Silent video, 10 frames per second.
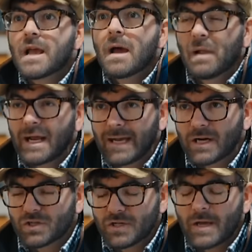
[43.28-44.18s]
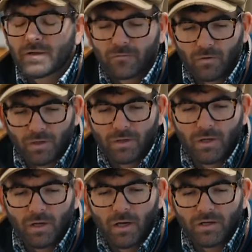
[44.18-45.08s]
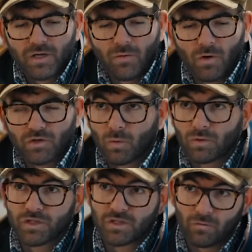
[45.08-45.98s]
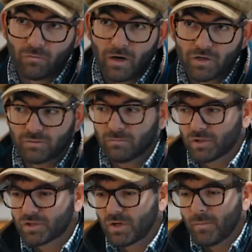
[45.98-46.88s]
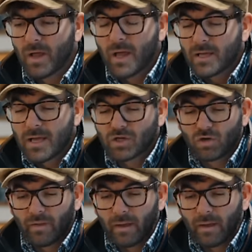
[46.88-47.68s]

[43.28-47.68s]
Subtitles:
Yeah, black action, yeah, you've got it. So not as old as the silver action, but shot